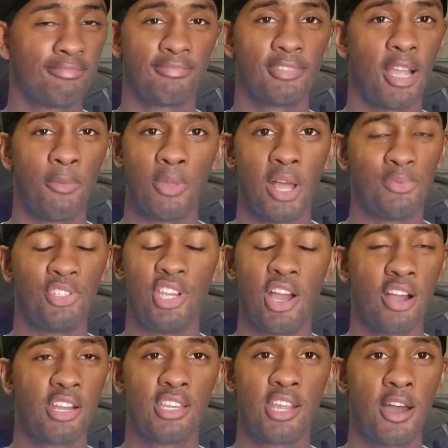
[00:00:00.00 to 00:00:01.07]
I was
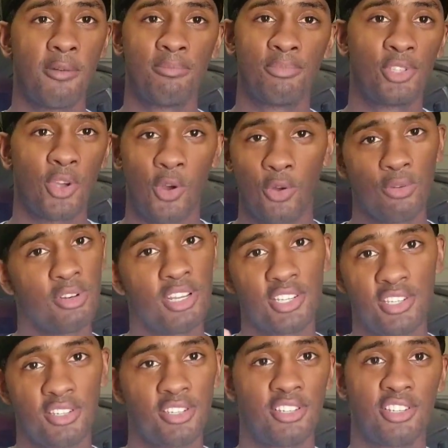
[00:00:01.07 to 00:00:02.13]
young and dumb, so
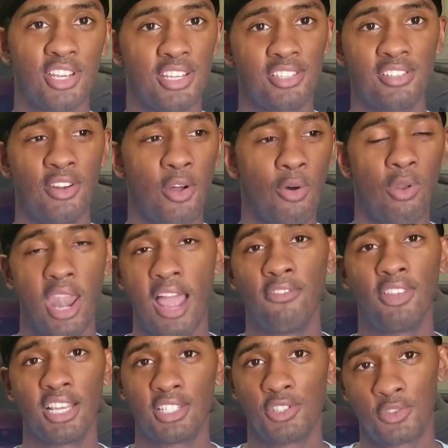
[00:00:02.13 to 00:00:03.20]
this is just life
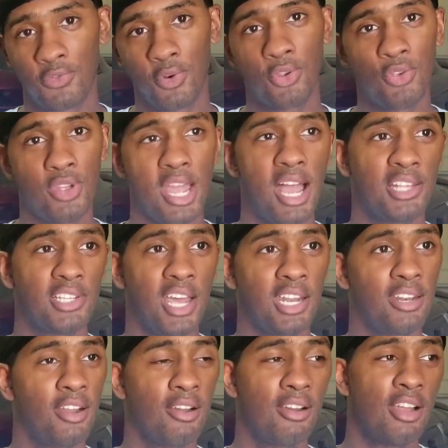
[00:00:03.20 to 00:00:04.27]
lessons for you guys out
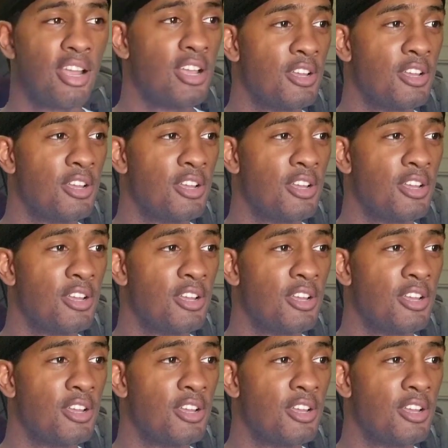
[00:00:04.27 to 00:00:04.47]
there.